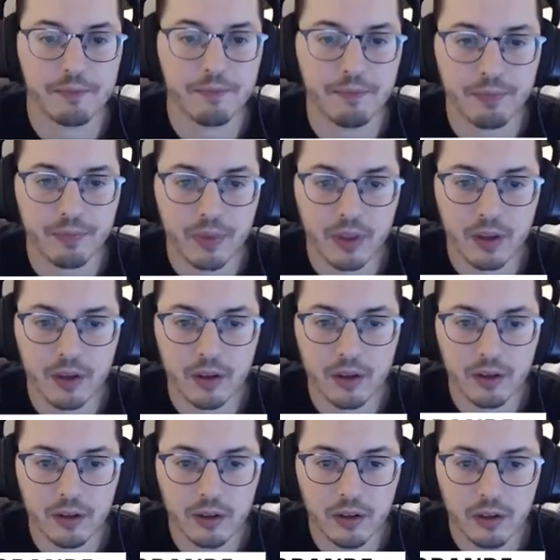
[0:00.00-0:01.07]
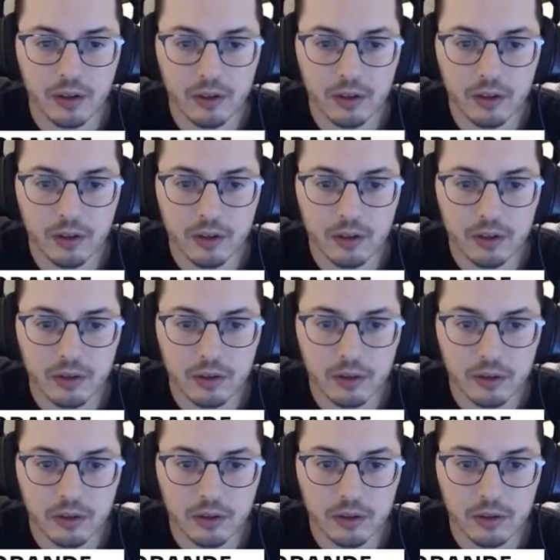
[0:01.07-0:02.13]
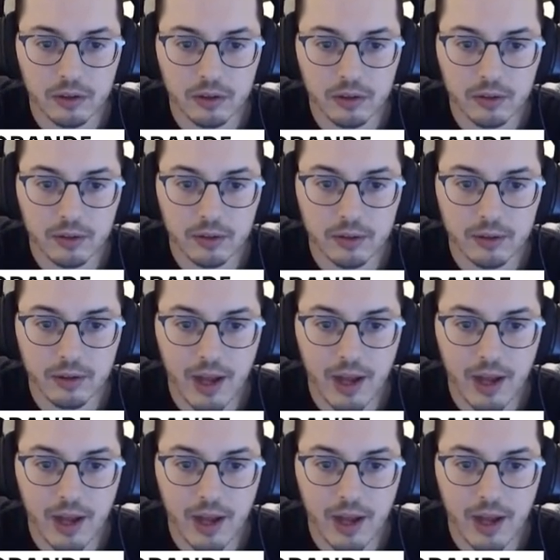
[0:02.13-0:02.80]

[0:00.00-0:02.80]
The person shown says nothing.